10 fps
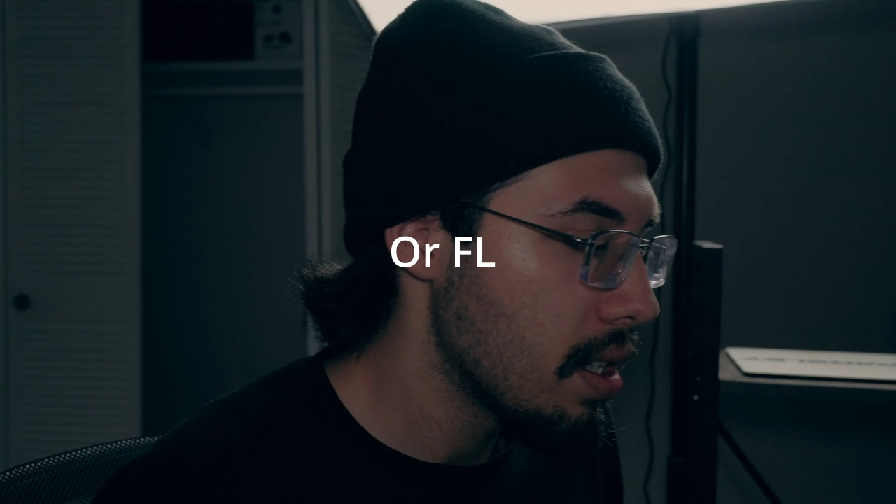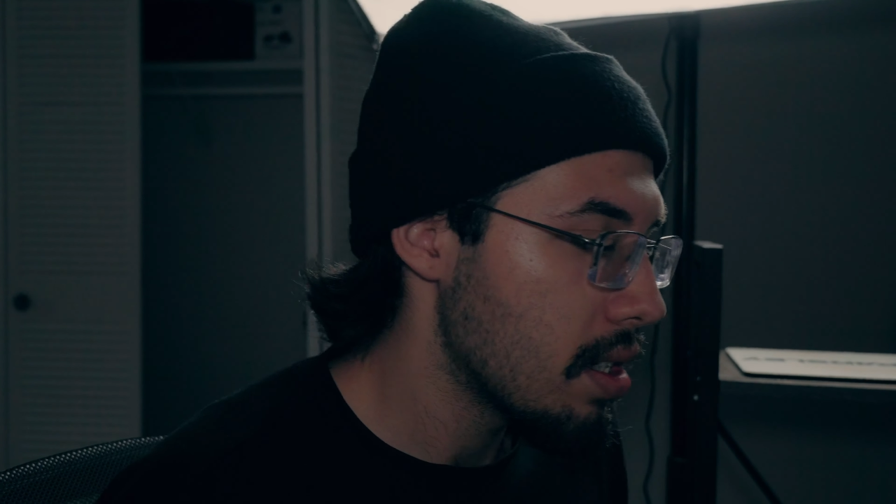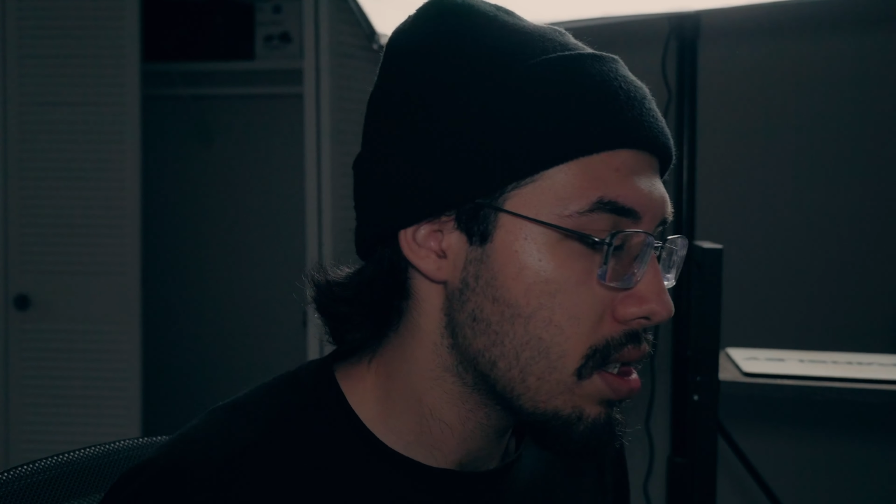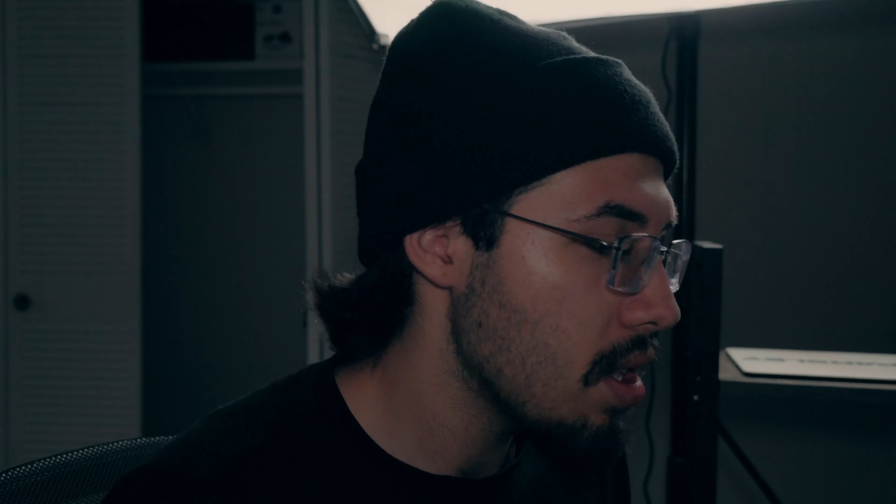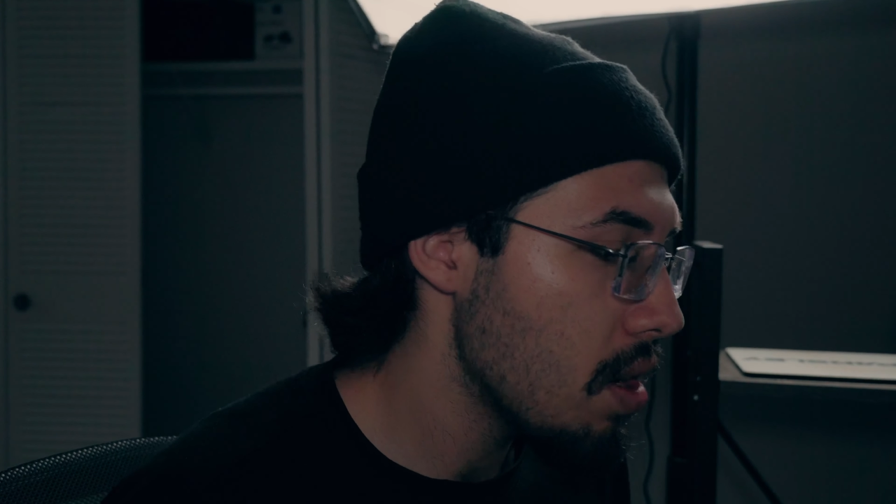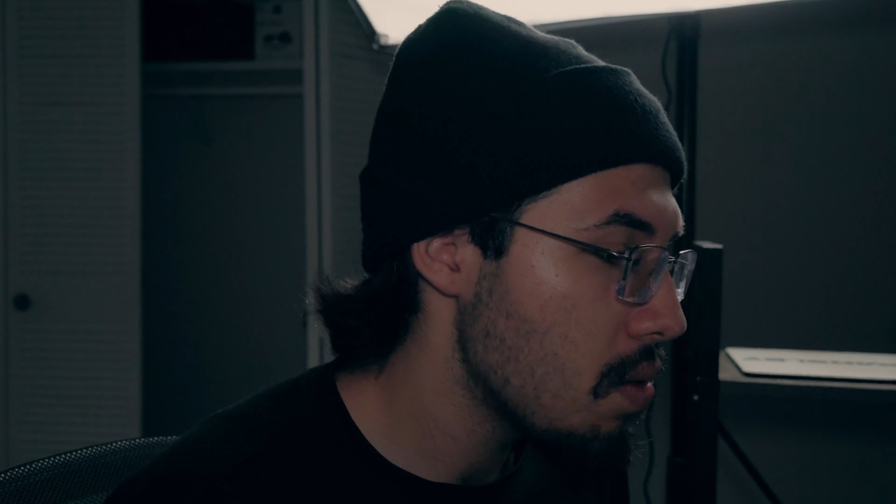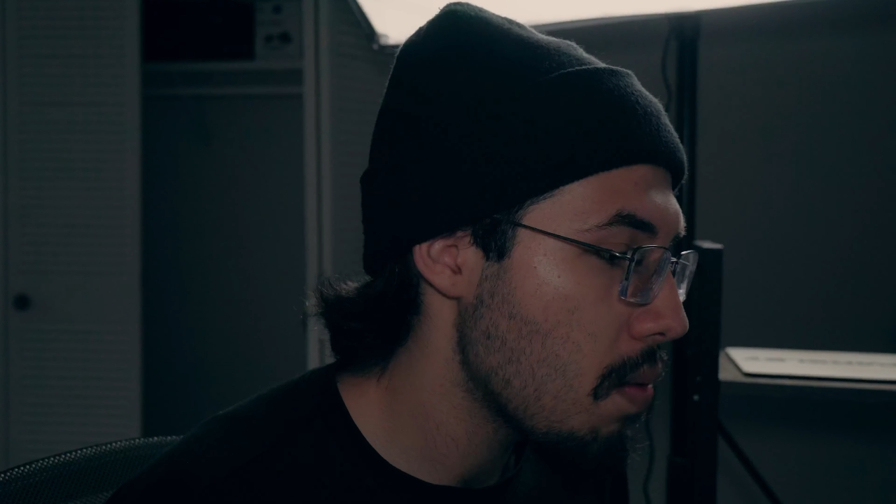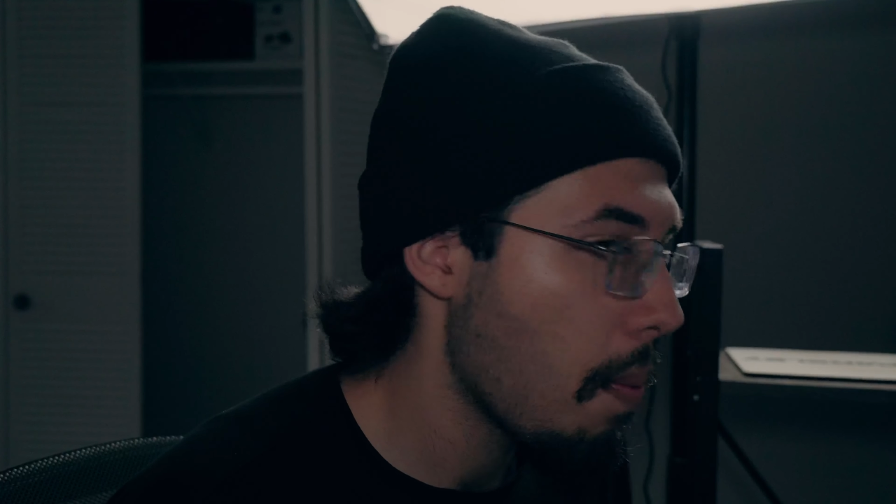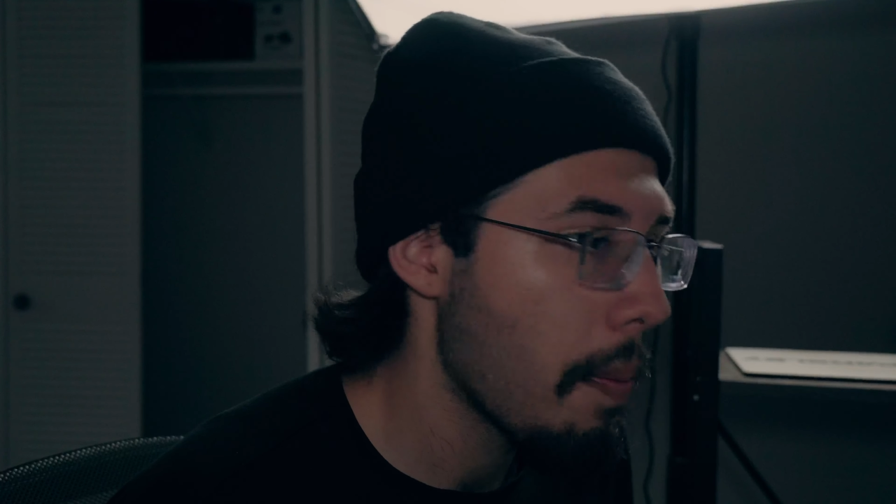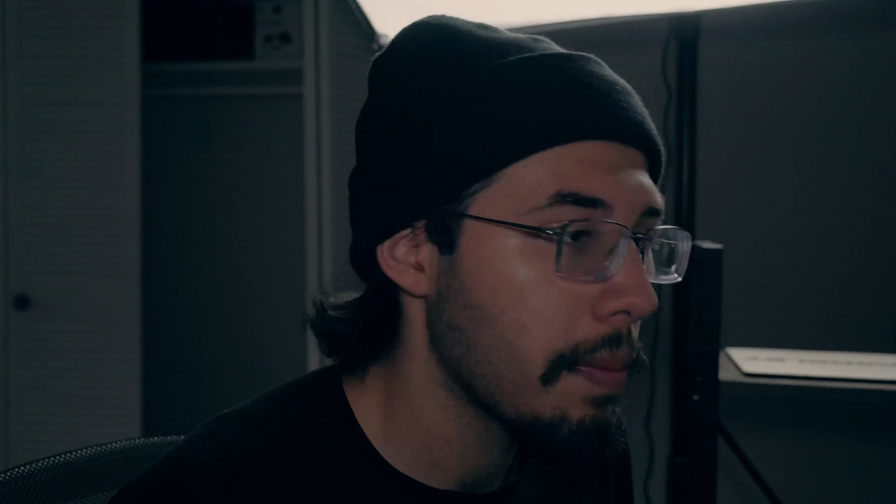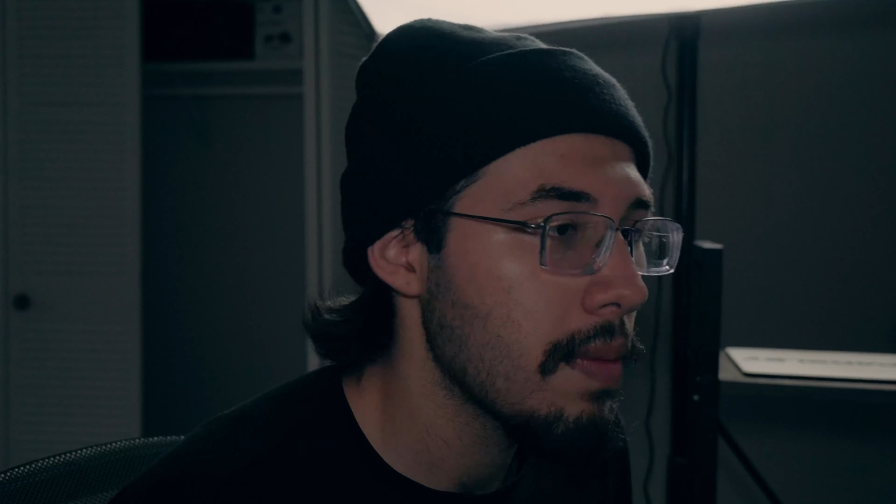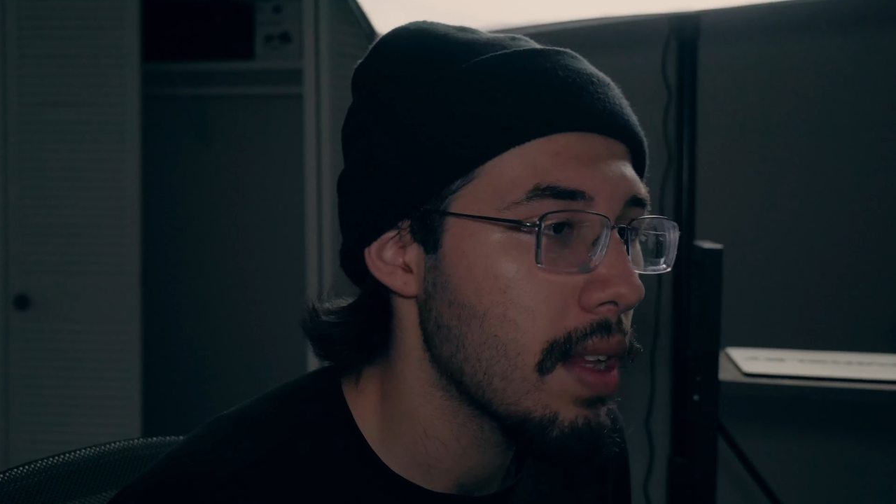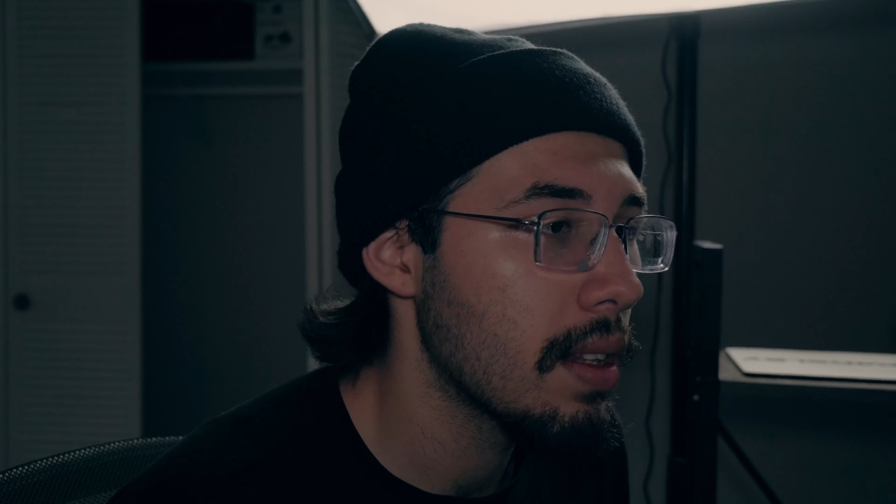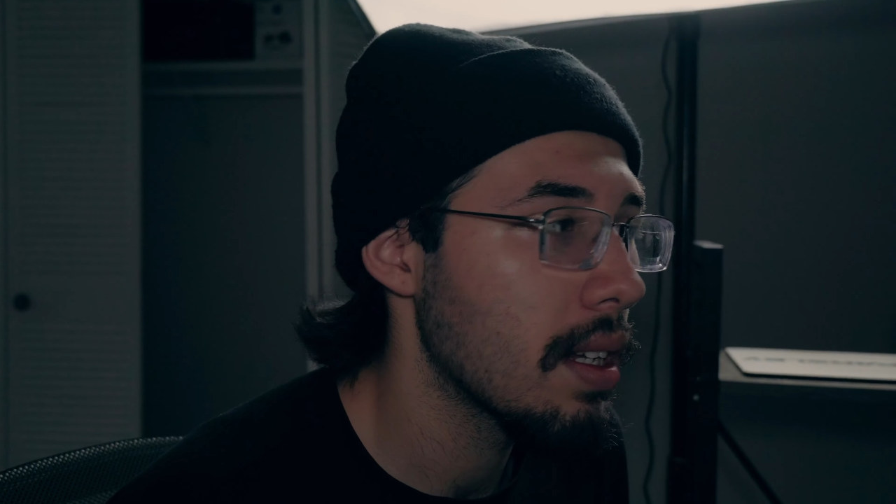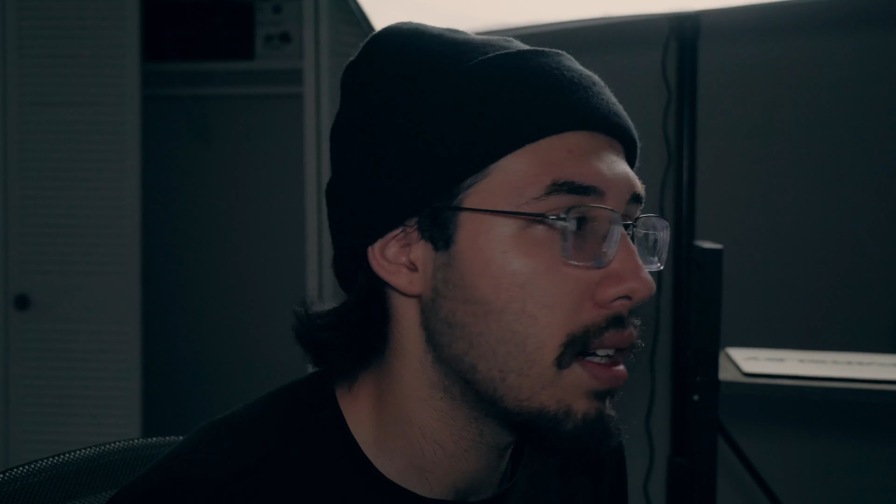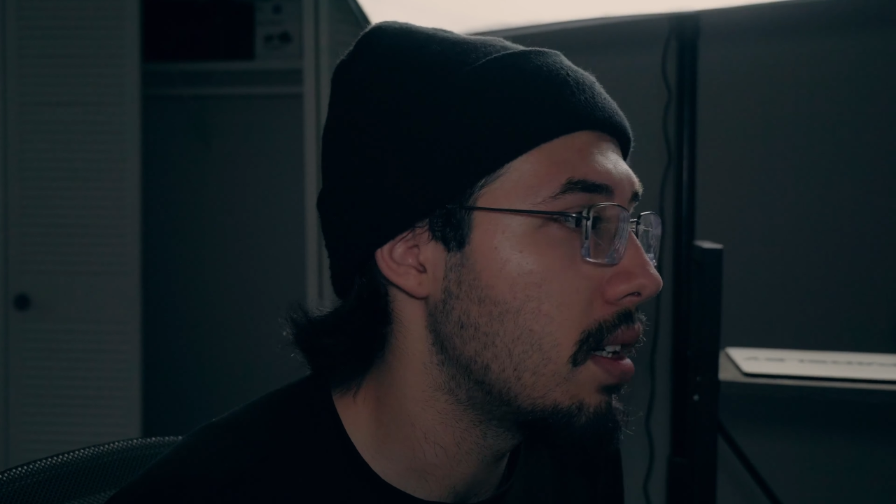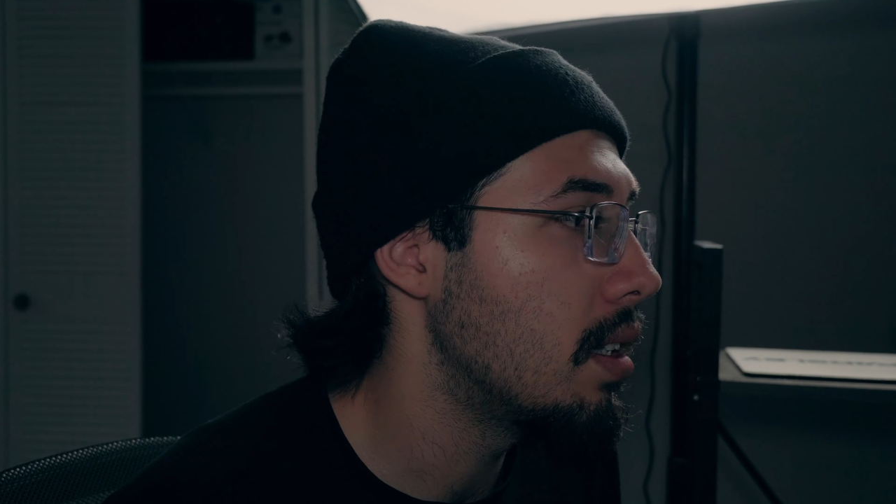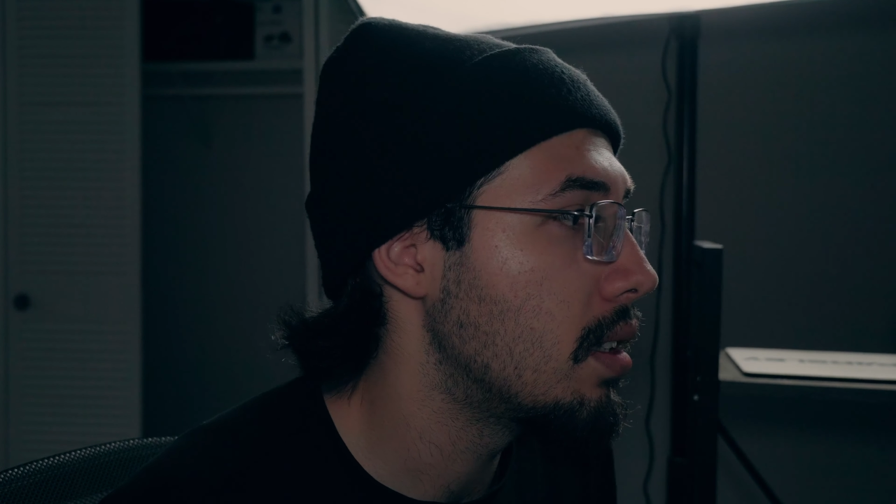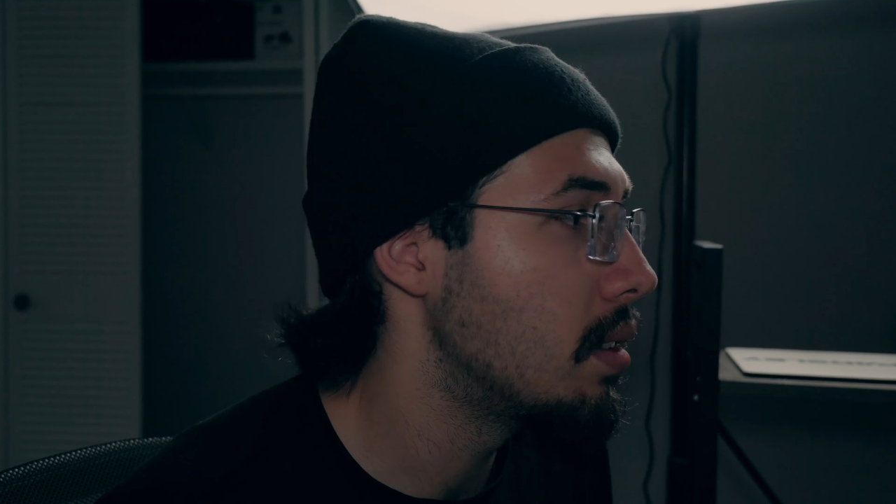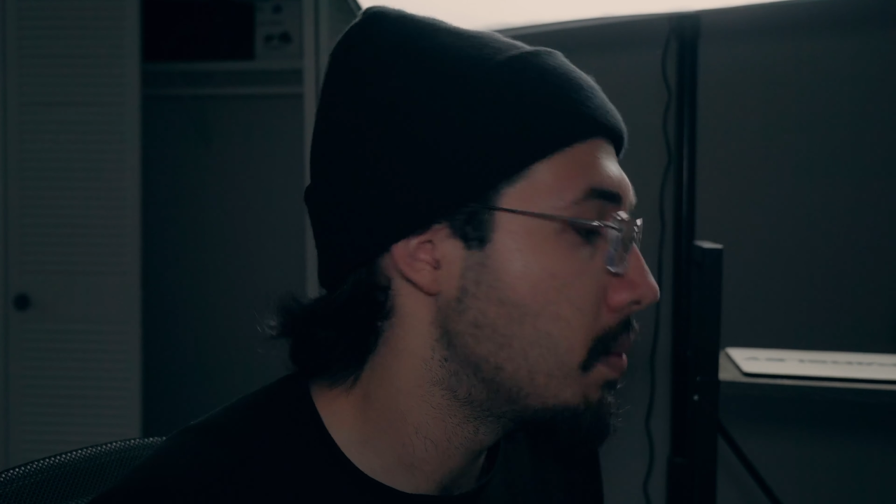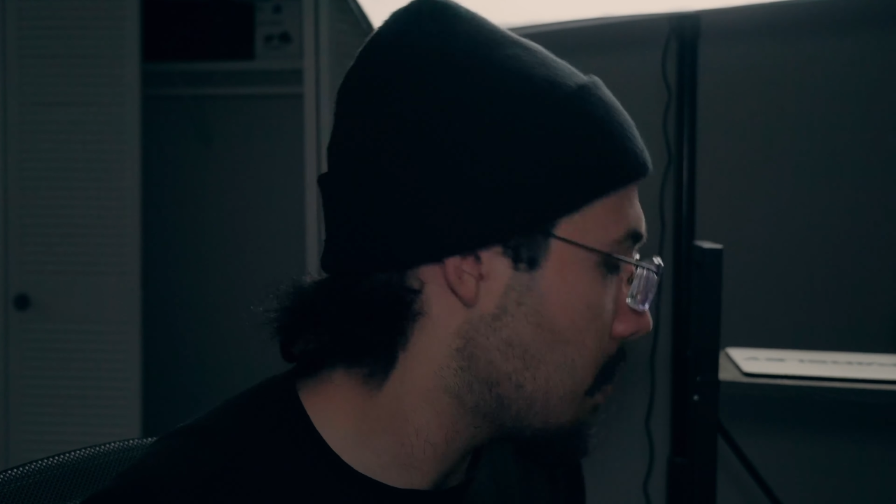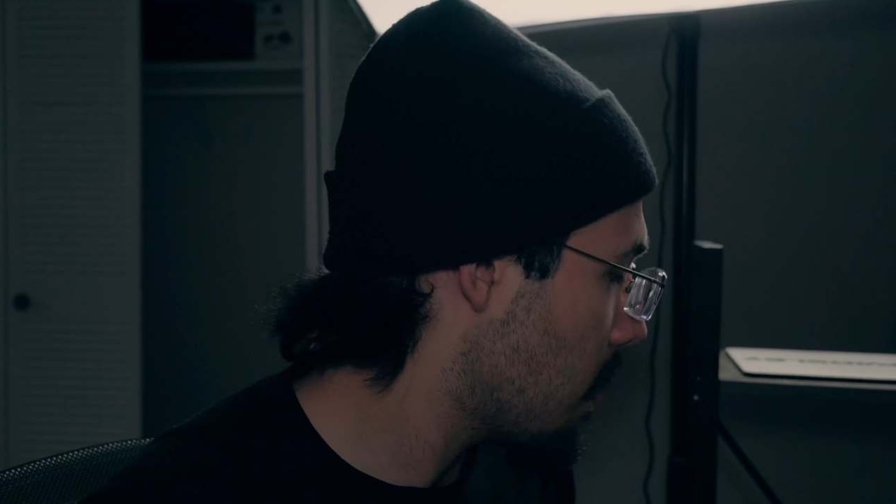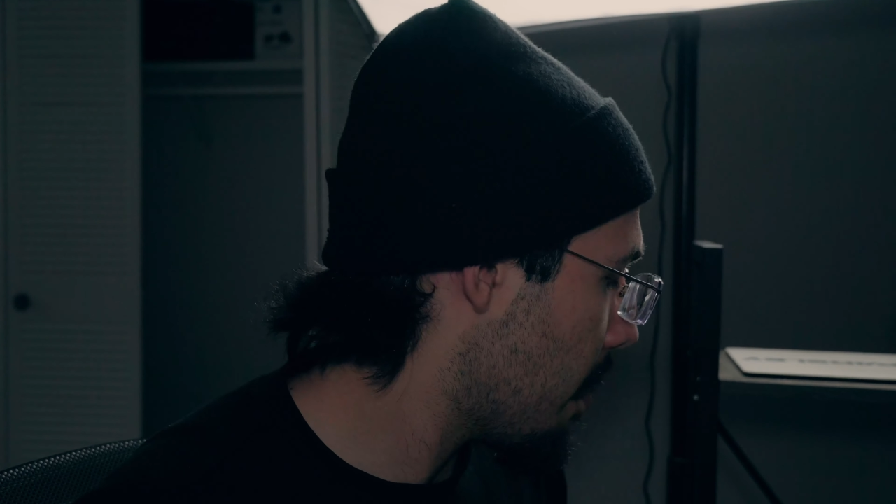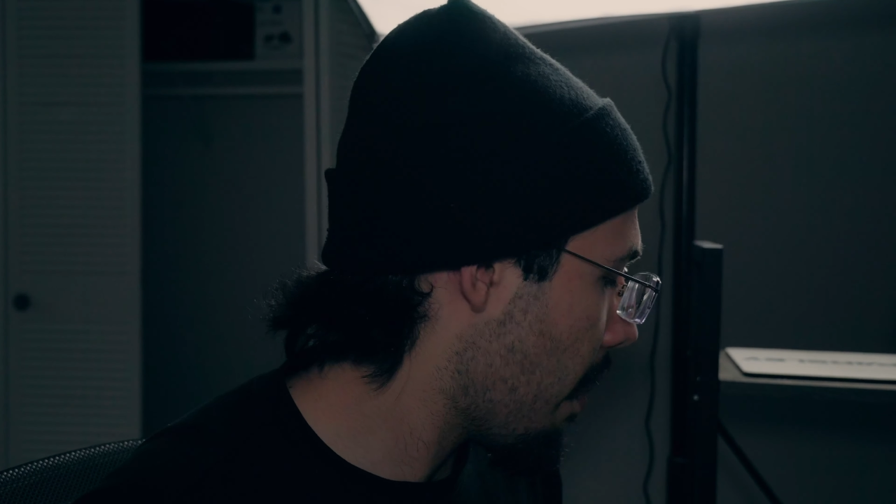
So, I'll